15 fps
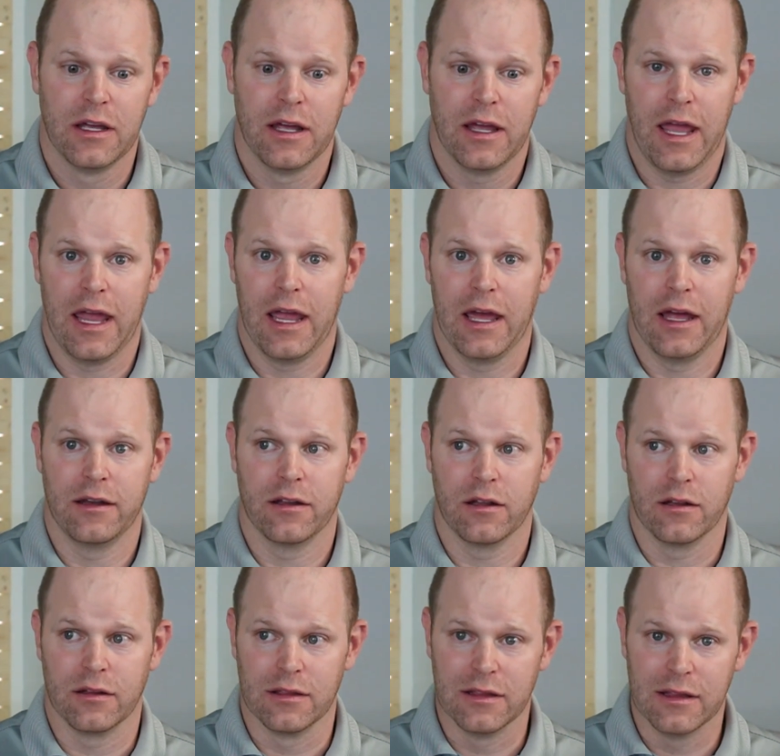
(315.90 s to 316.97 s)
and
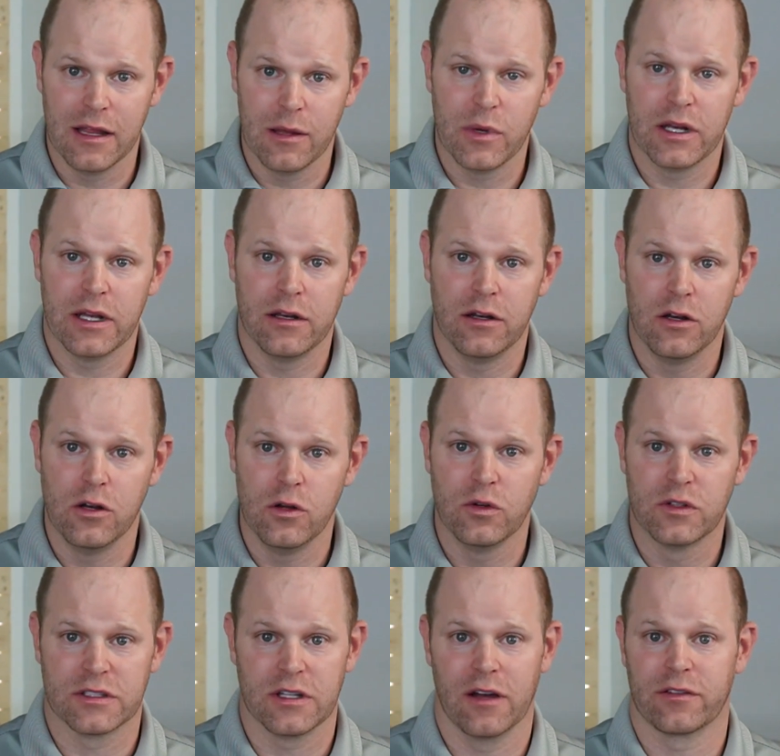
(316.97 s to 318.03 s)
limited new
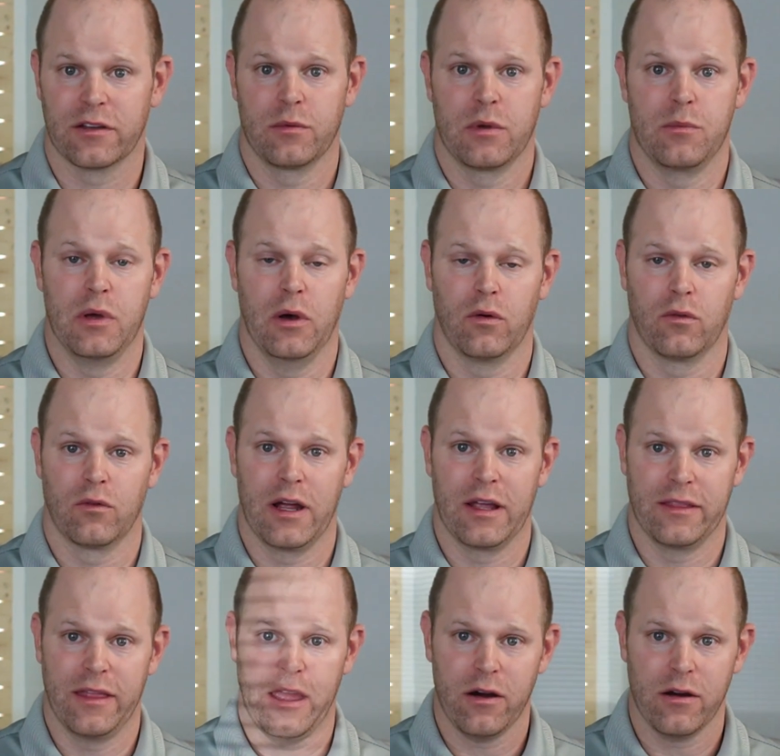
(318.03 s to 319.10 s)
stuff can be built right
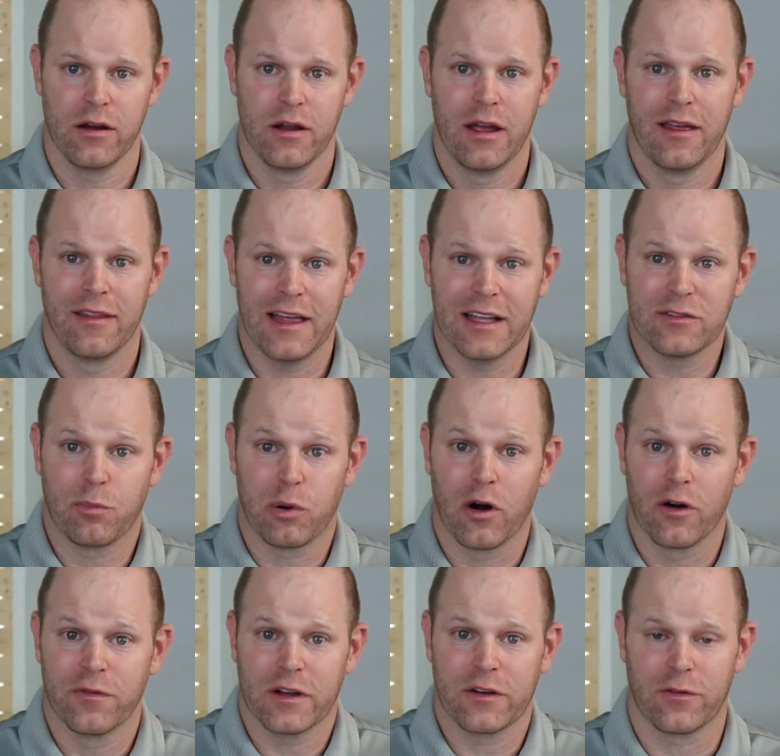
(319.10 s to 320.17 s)
there. That's
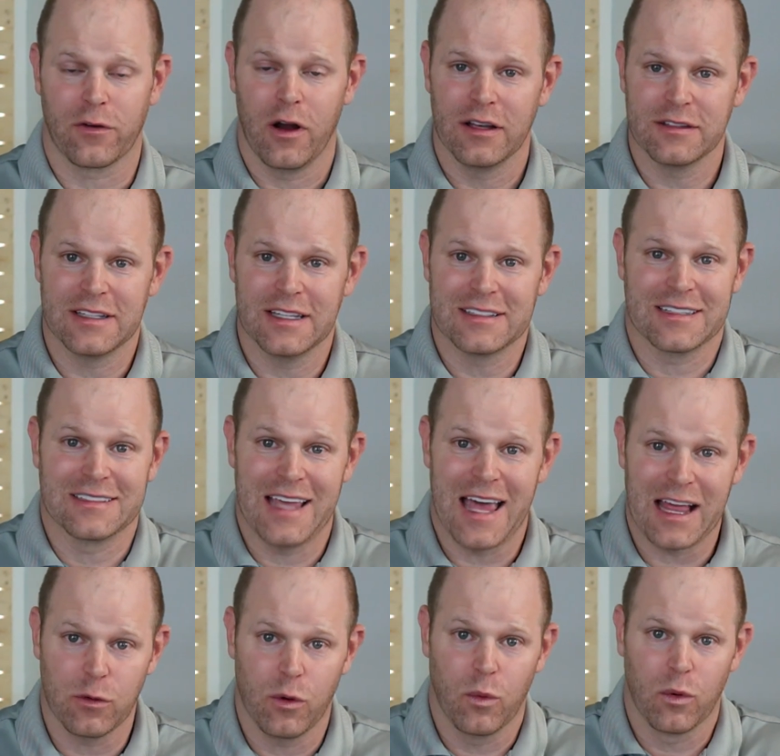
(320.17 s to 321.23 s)
perfect for us. That's
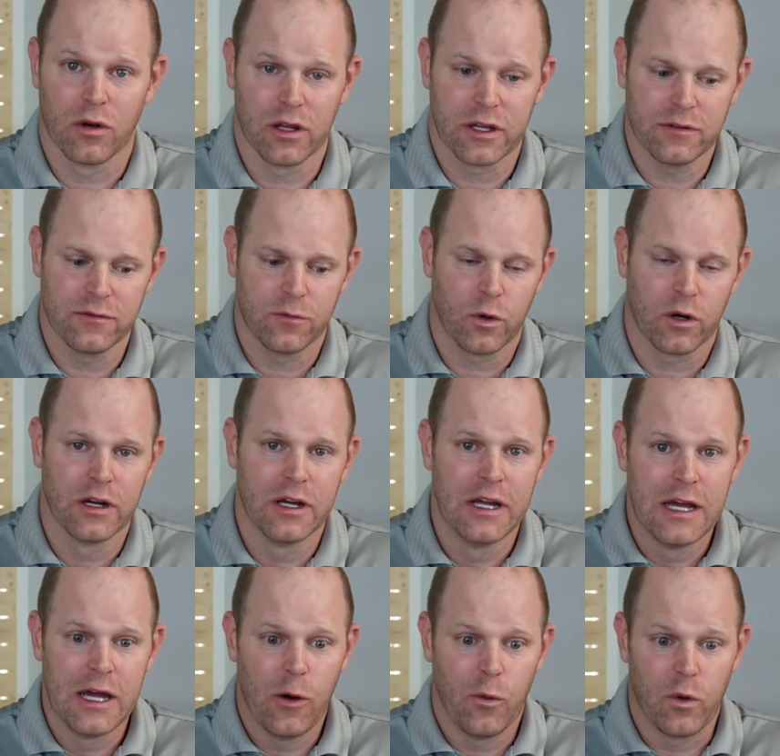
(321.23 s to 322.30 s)
exactly what we're looking for.
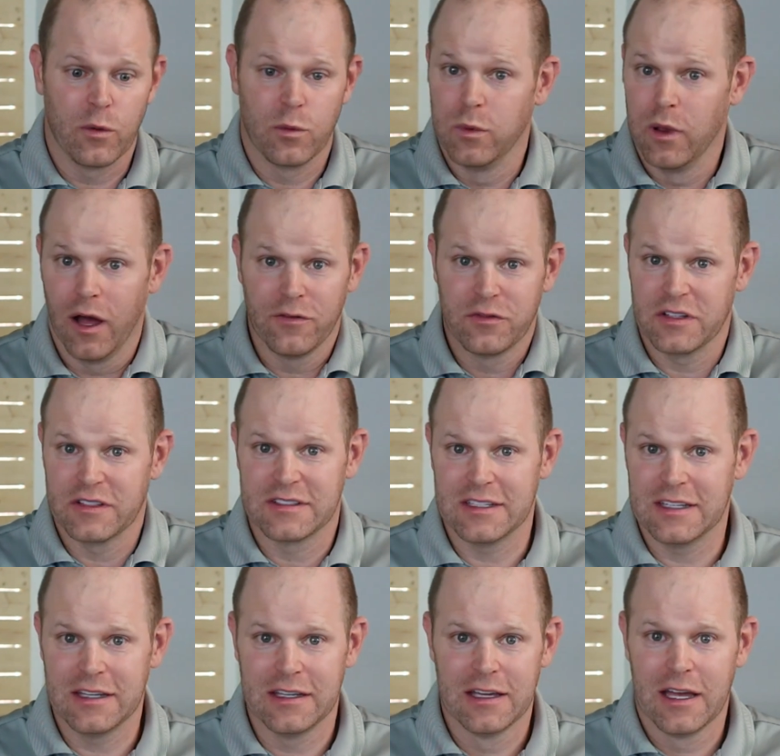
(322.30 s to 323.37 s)
We would love to
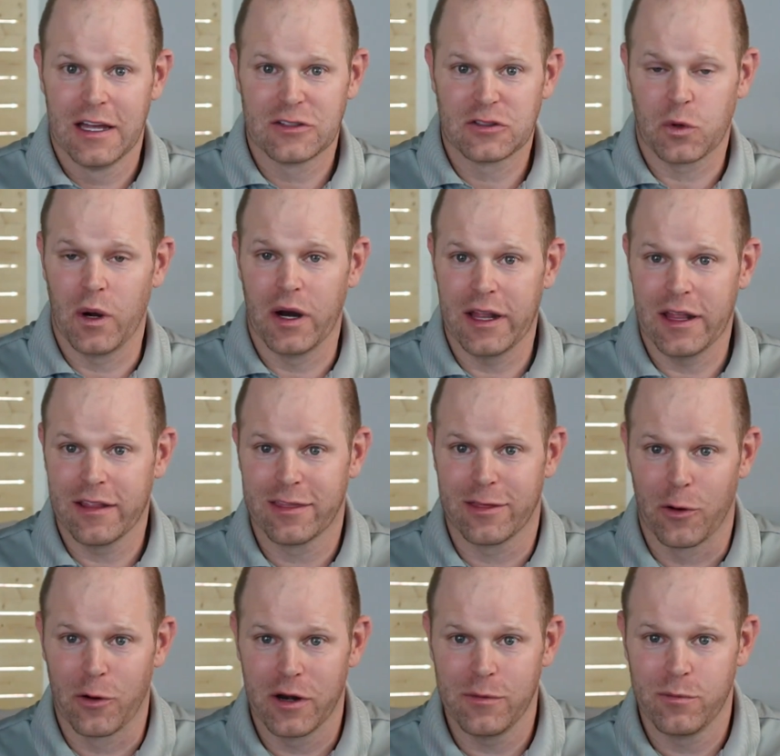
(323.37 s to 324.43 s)
see 20,
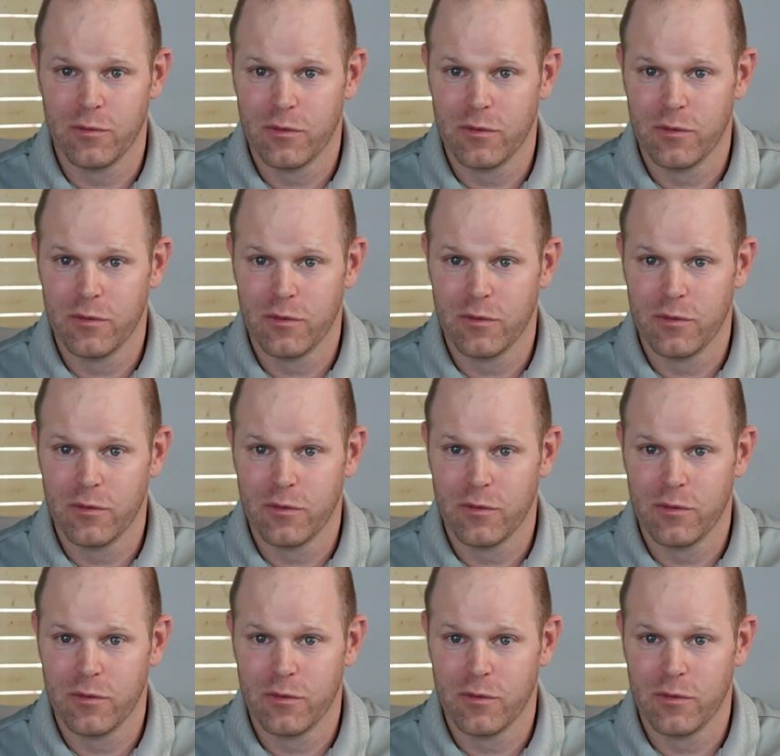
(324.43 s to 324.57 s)
30%